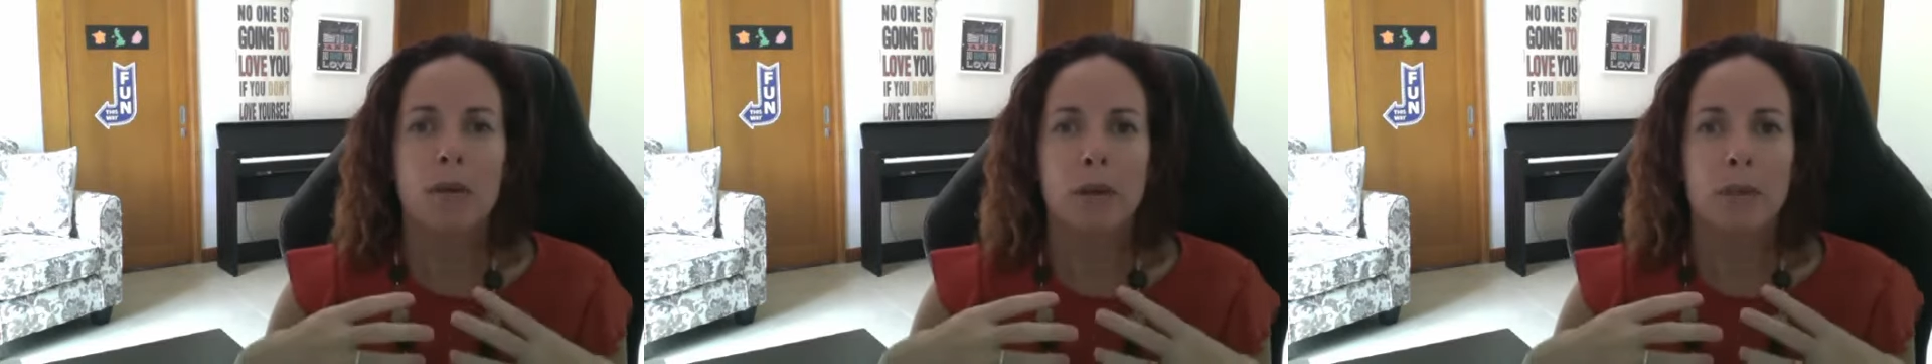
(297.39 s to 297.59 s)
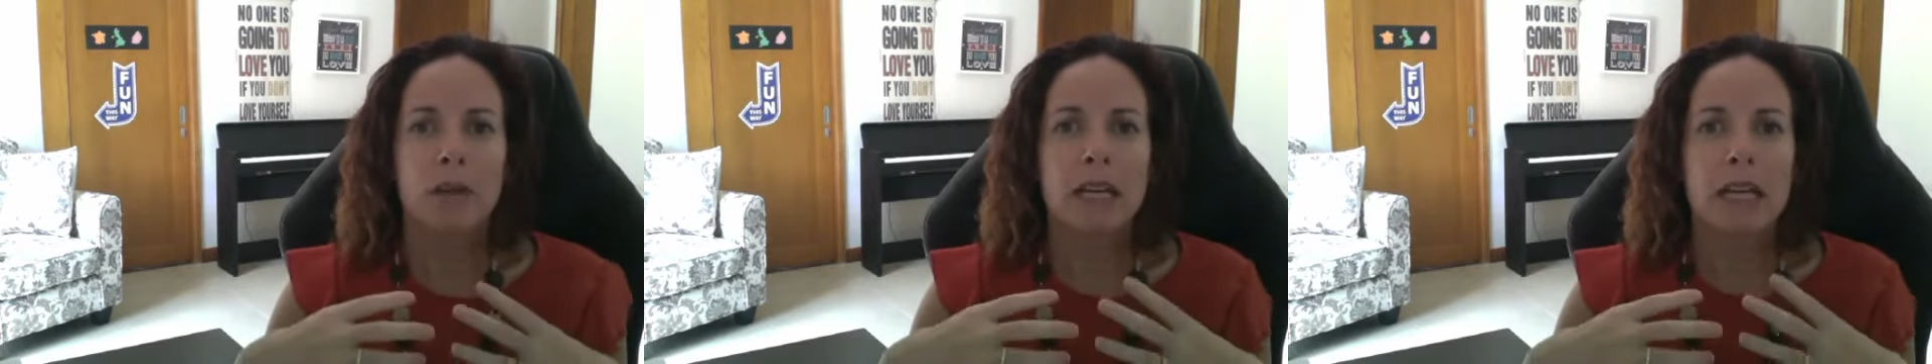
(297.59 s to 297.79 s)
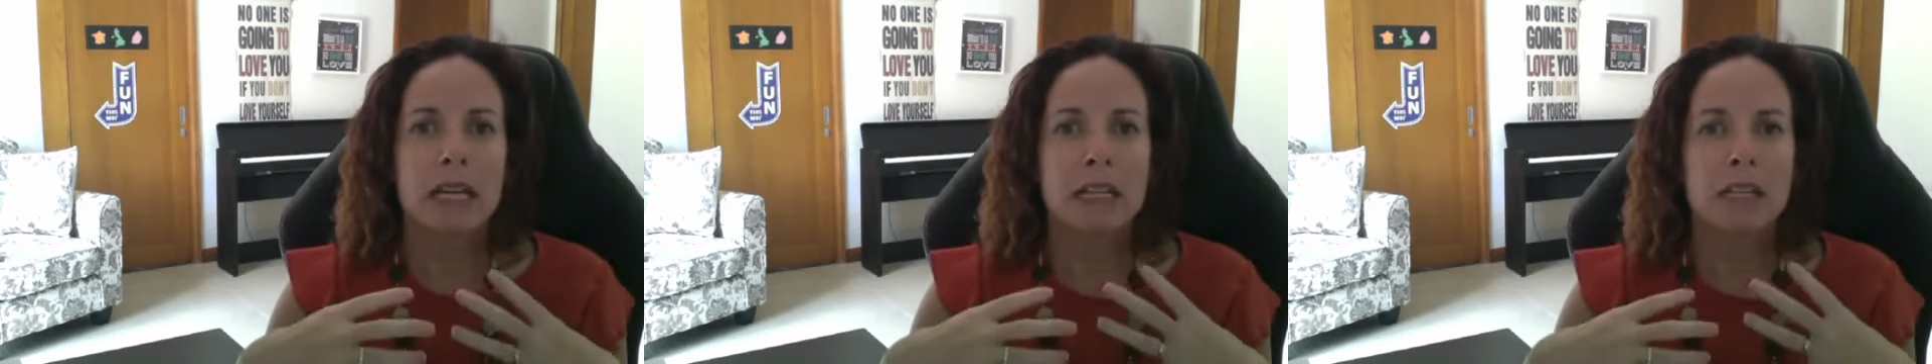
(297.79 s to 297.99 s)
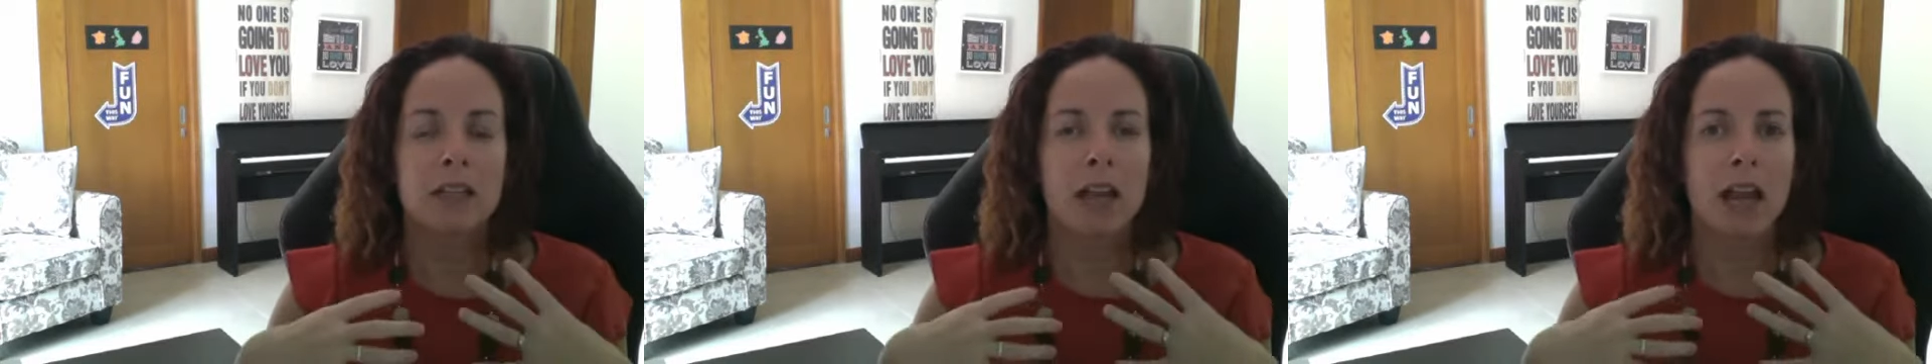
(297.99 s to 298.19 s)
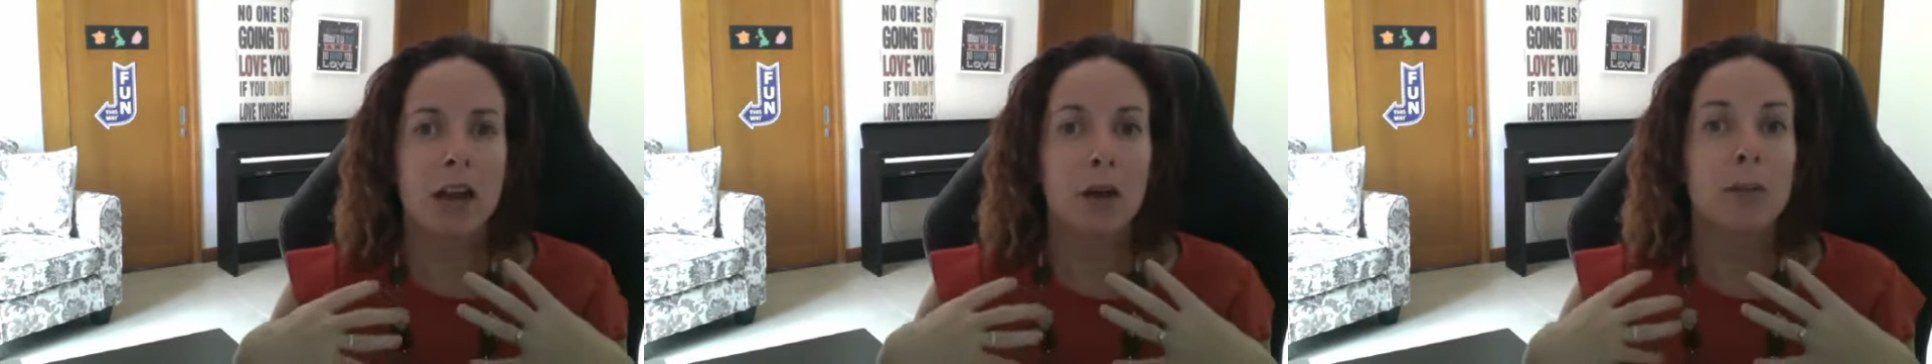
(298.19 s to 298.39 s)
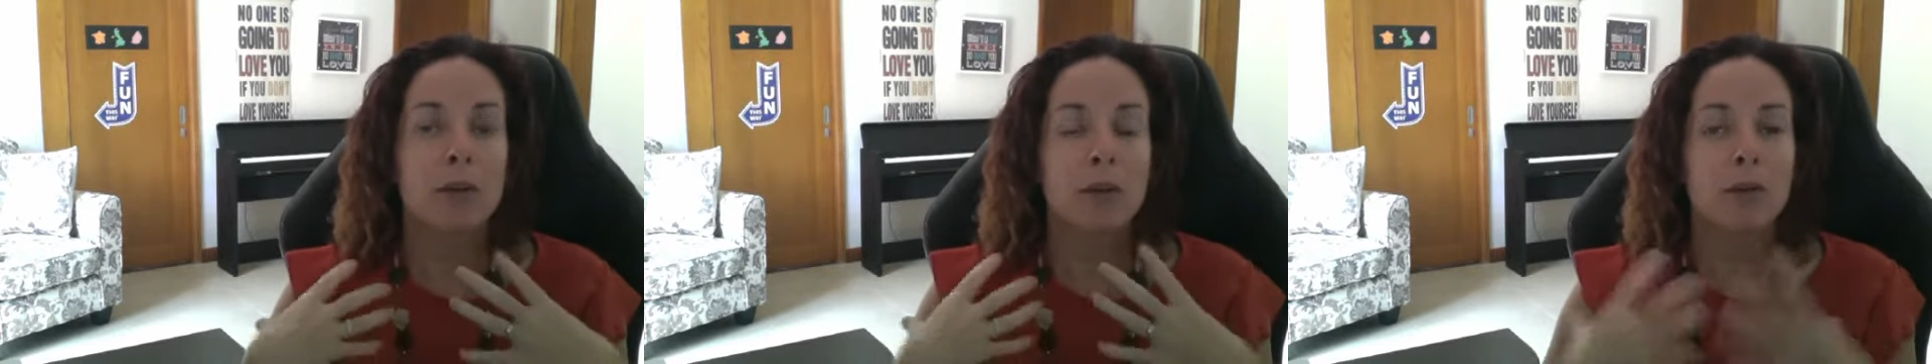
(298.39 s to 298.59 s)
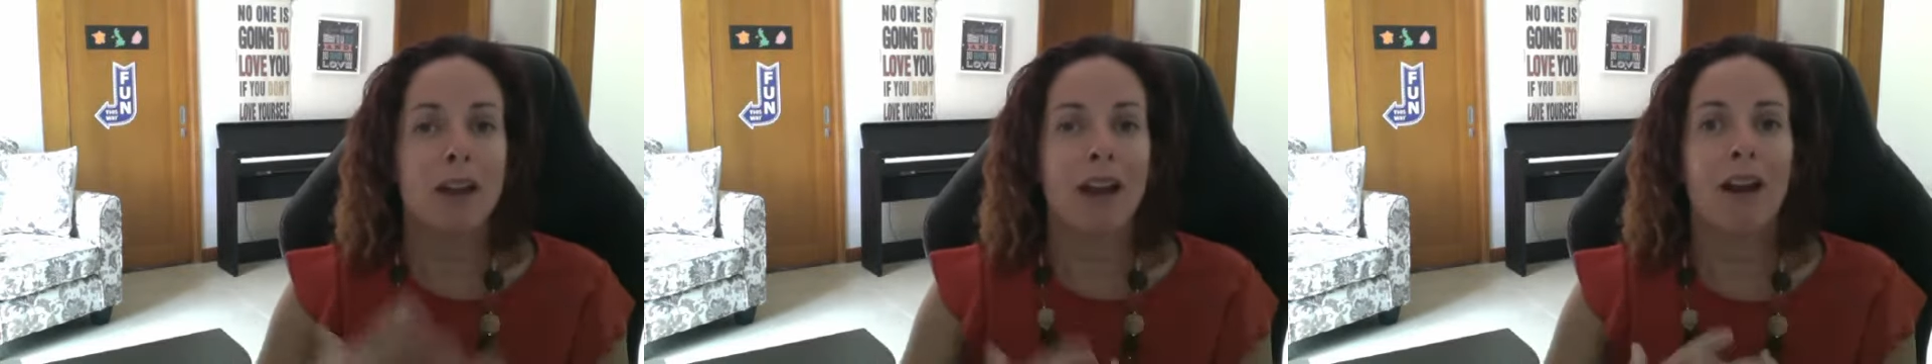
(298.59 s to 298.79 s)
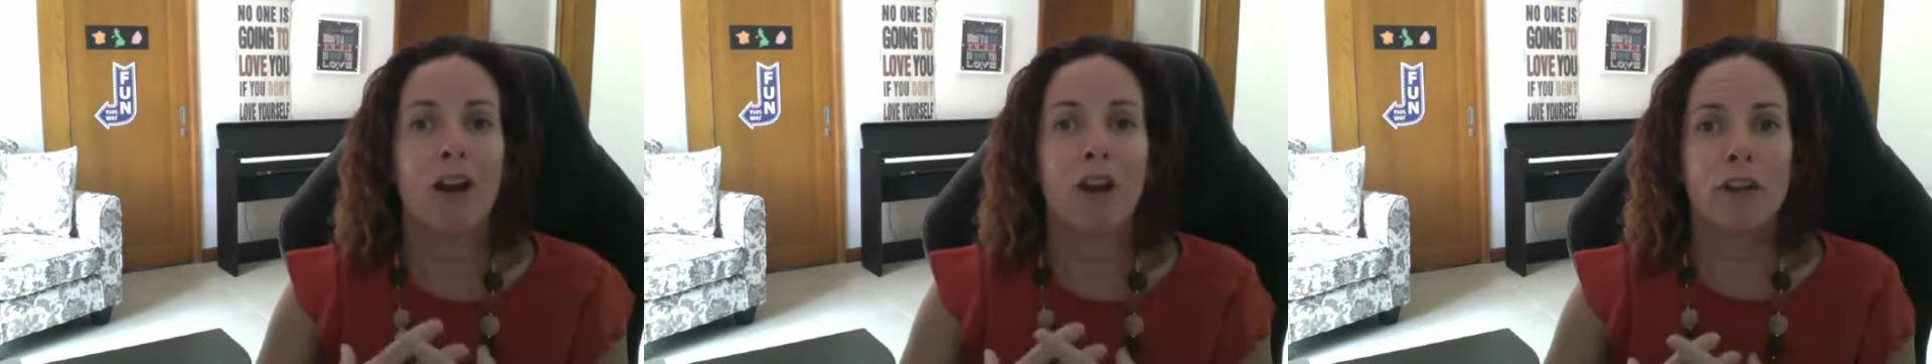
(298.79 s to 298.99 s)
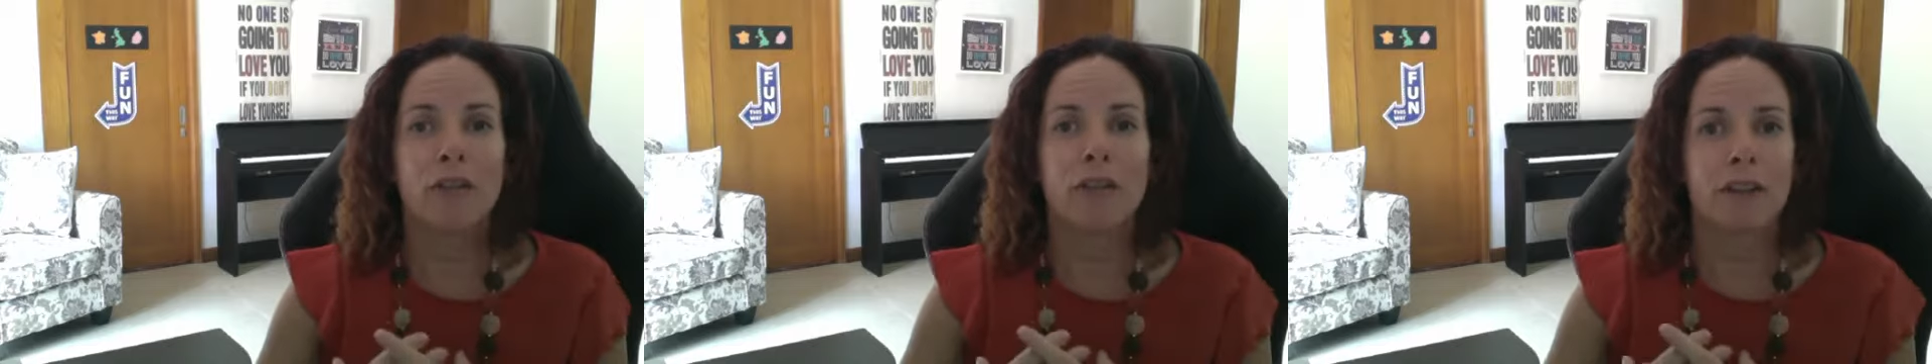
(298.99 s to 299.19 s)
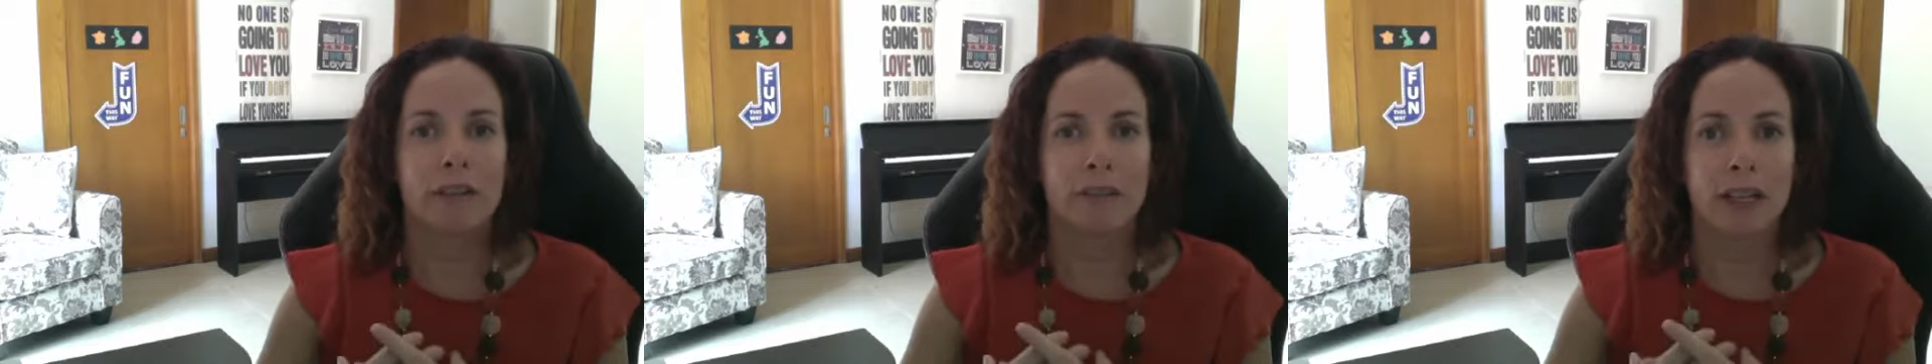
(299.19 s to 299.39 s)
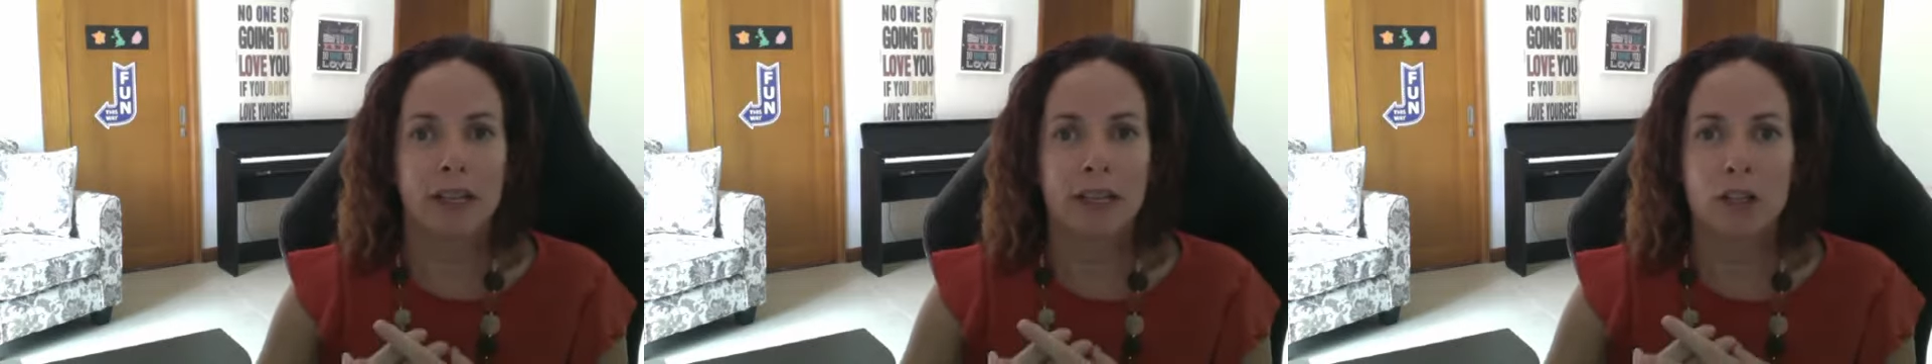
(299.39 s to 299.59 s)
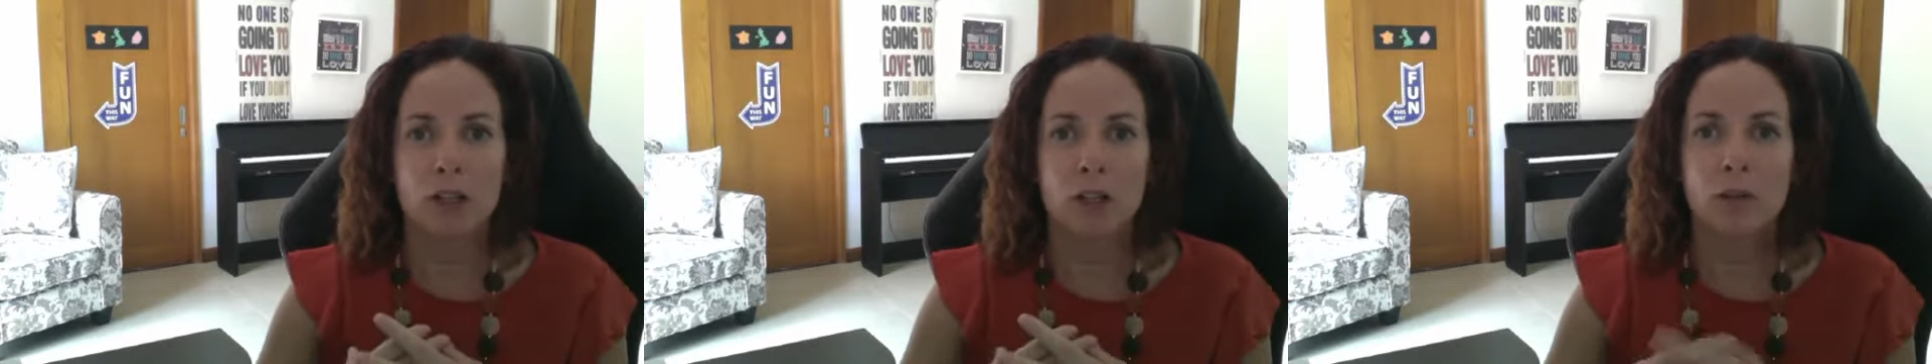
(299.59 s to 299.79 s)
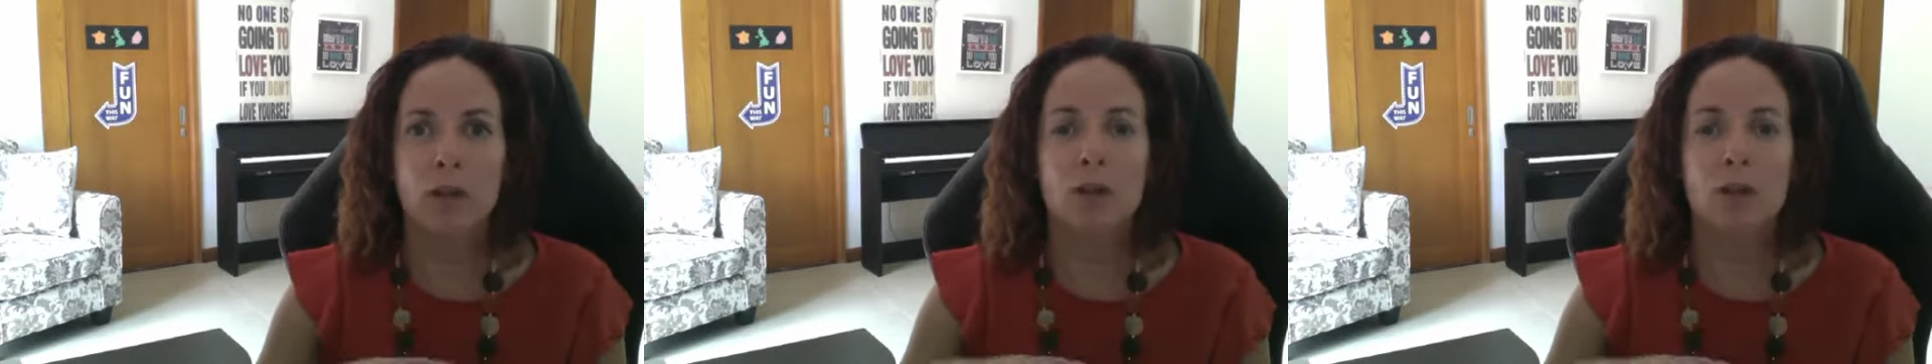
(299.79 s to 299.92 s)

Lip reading: but we need to help you get over that issue,